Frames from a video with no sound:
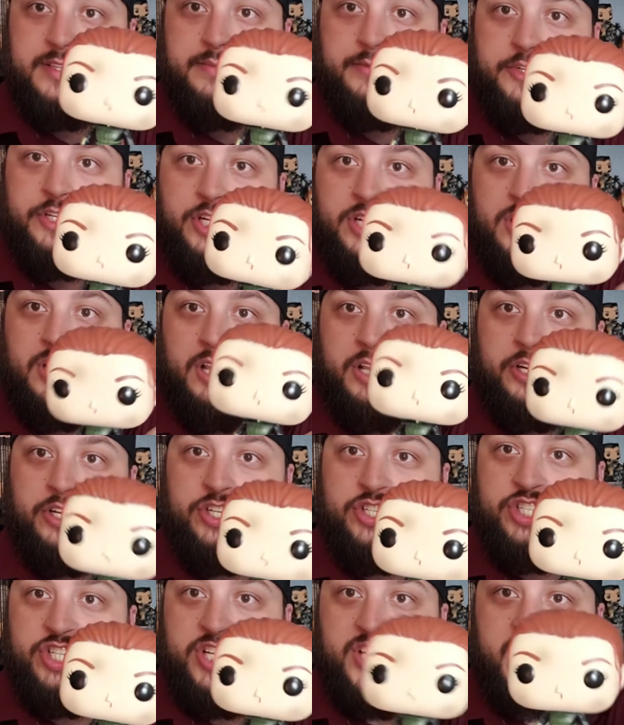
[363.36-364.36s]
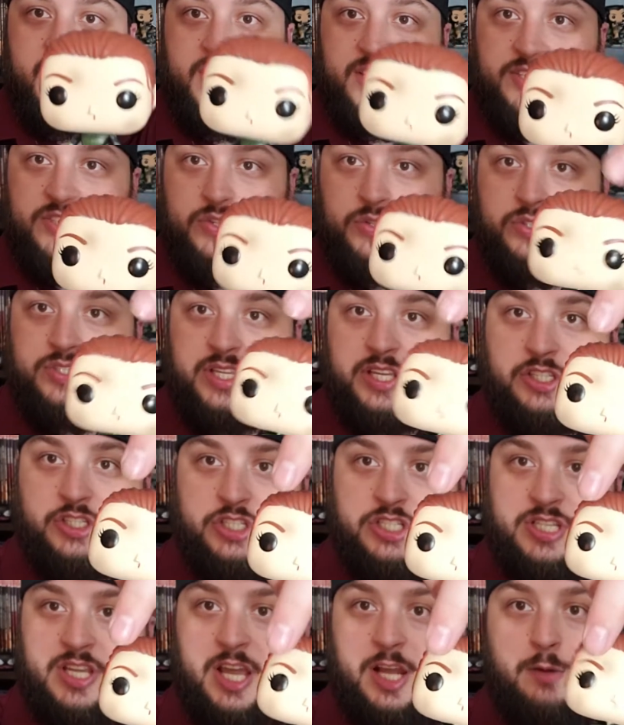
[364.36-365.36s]
dirt on her cheeks. Looks like
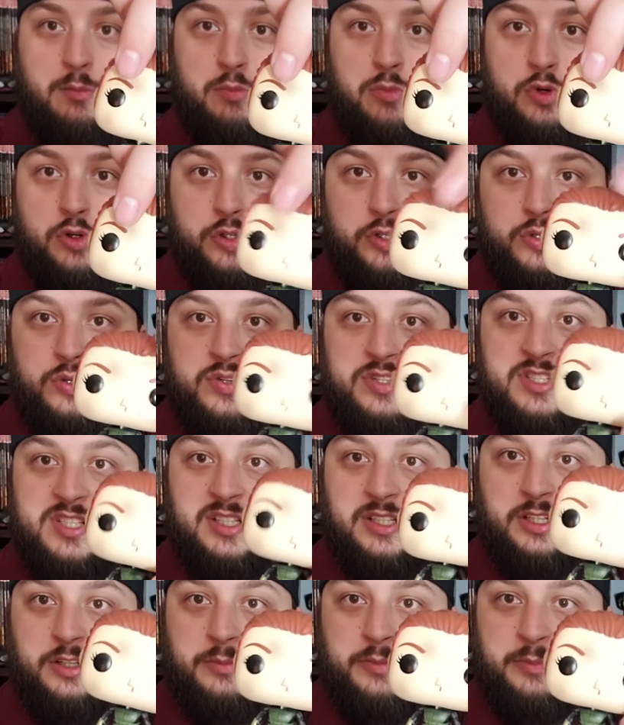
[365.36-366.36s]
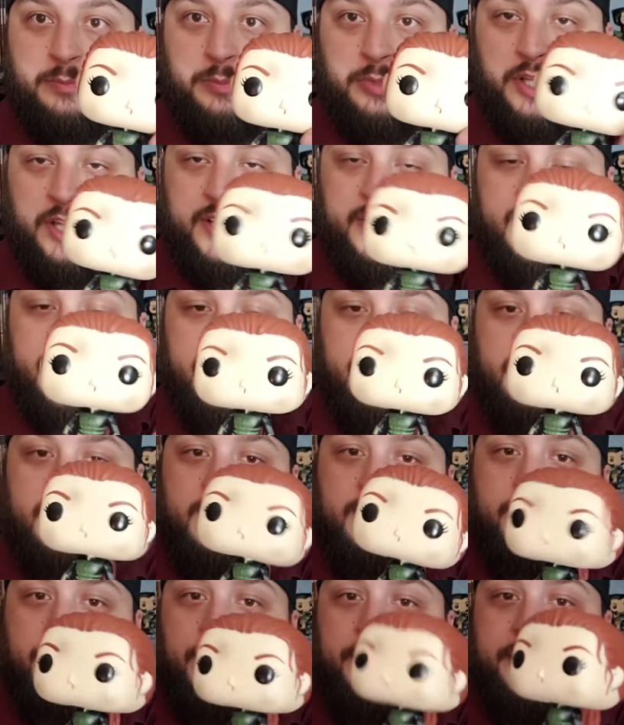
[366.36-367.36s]
she's got a bruise, a little bloody
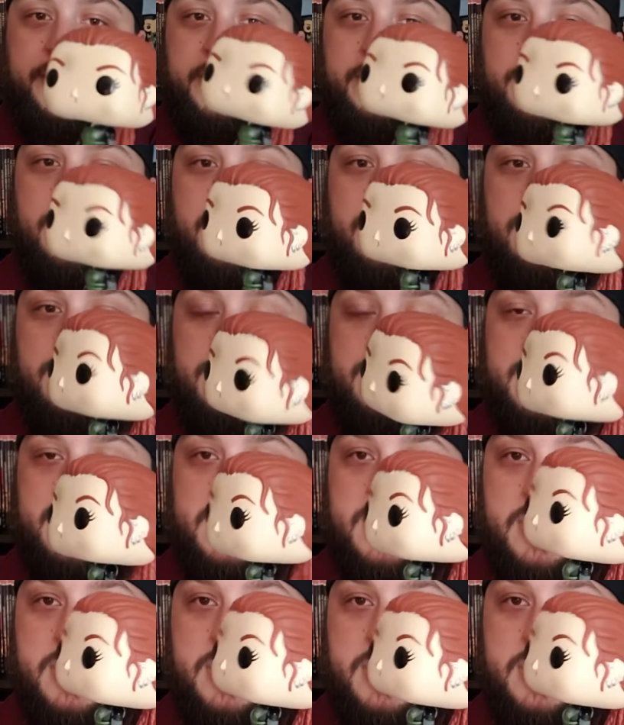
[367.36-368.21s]
nose.